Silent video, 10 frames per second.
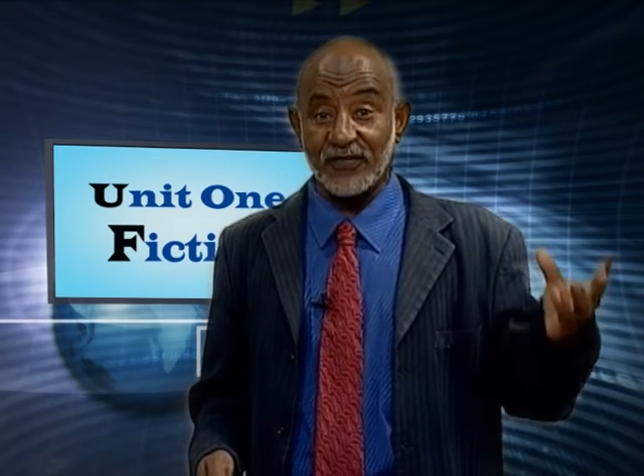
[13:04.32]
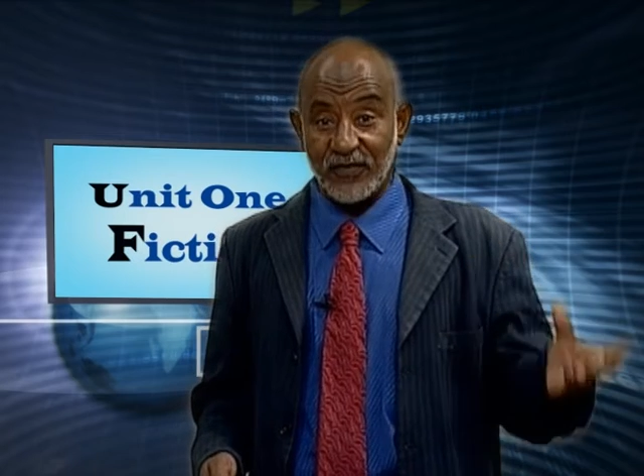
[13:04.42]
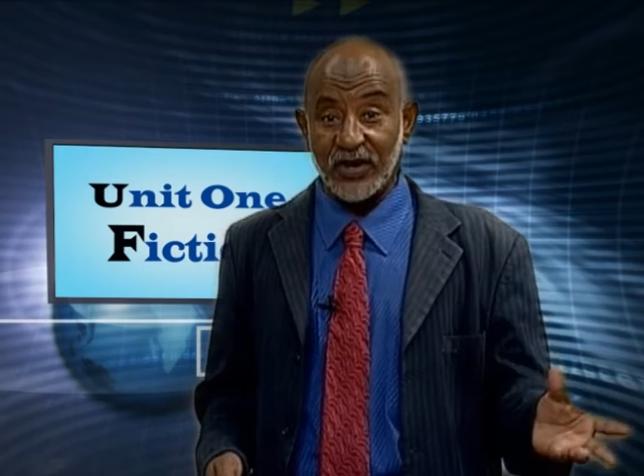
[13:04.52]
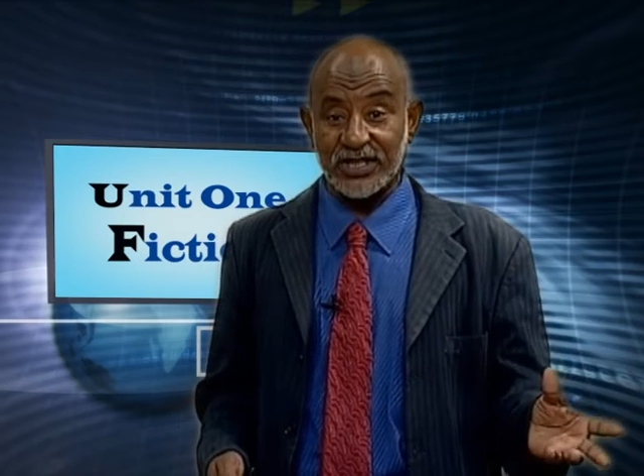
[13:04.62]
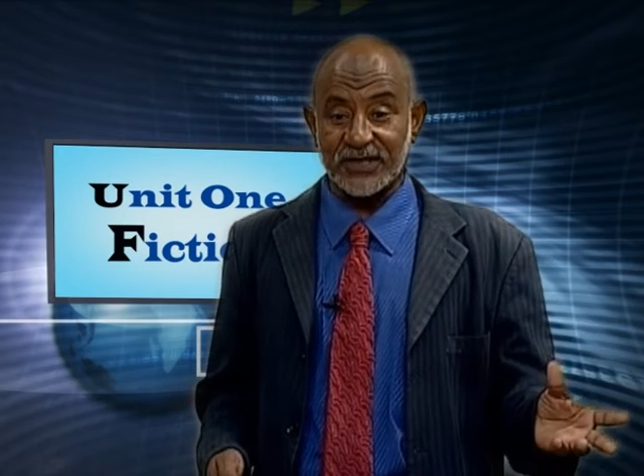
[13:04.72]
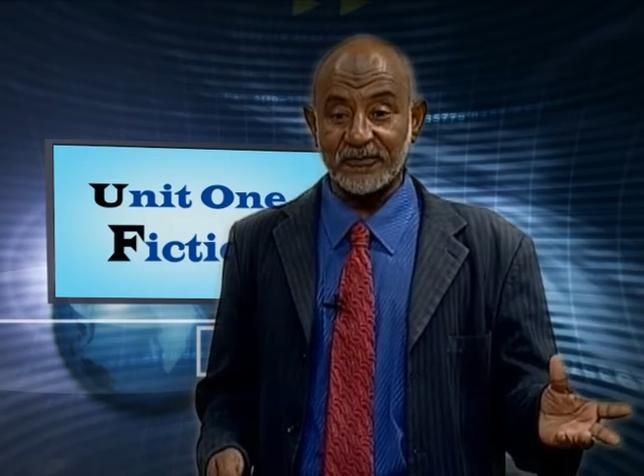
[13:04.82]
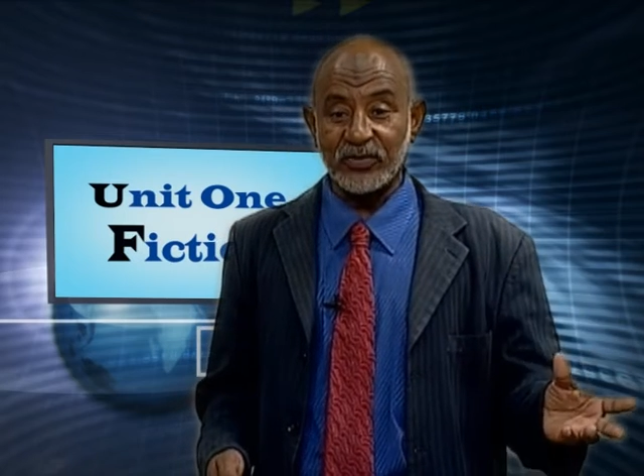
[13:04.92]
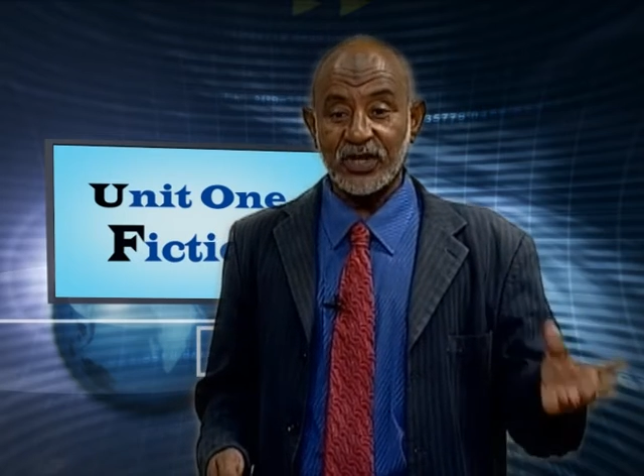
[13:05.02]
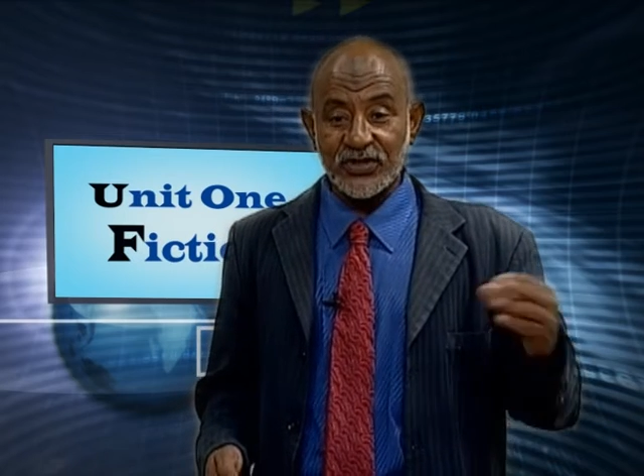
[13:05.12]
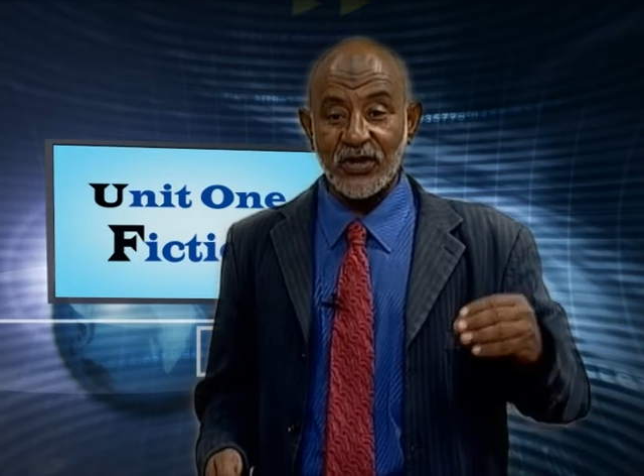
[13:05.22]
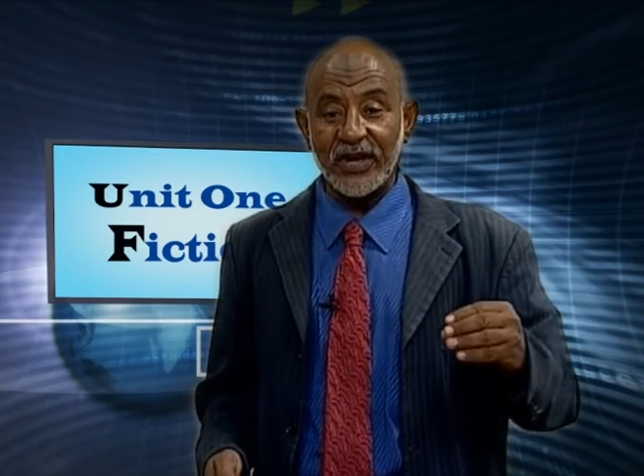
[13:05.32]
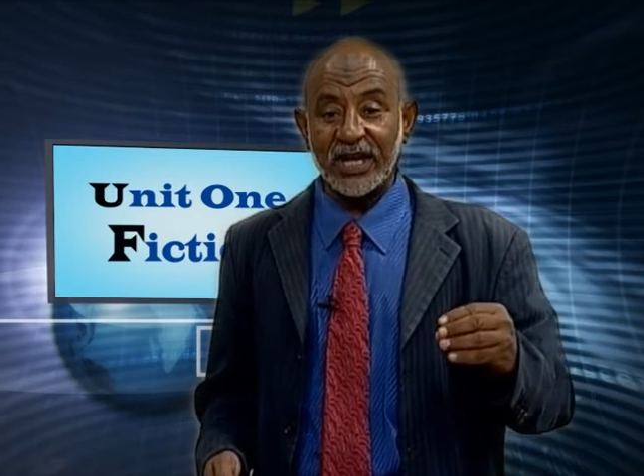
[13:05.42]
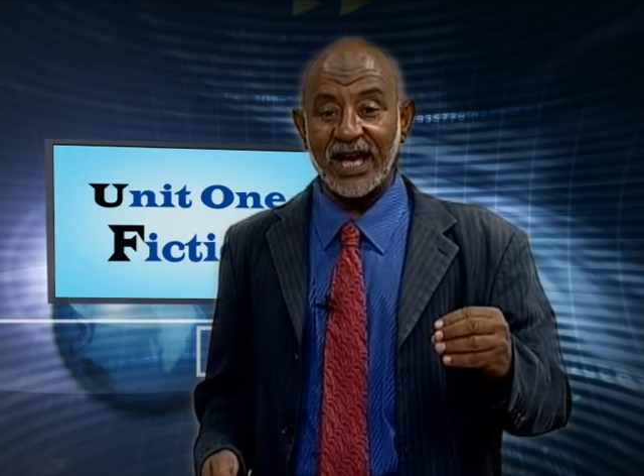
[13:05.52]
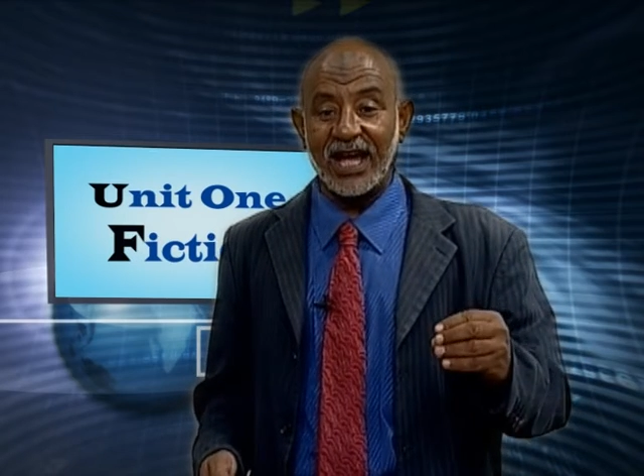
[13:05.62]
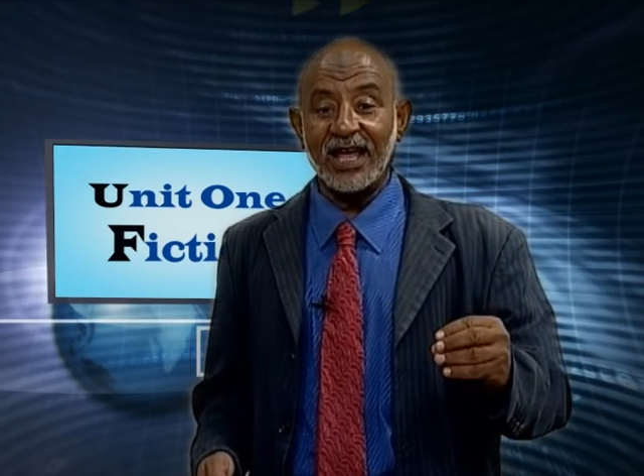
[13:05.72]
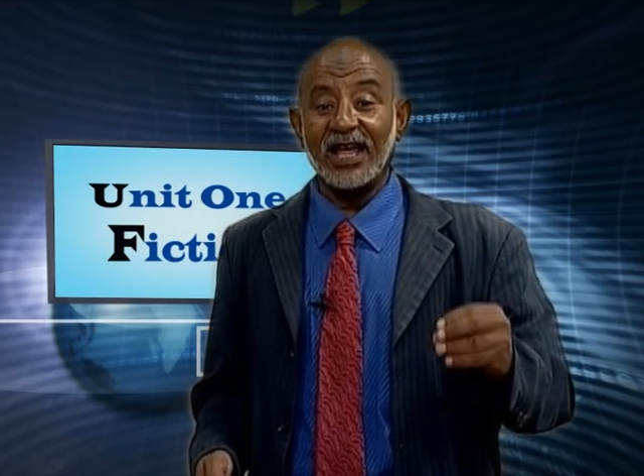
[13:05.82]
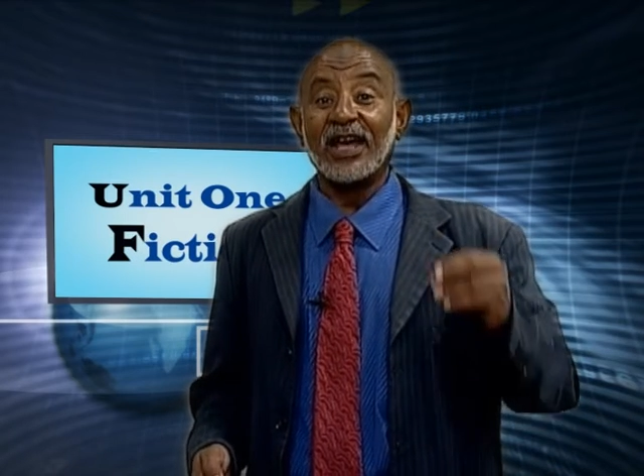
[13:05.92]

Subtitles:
of the voice. So here,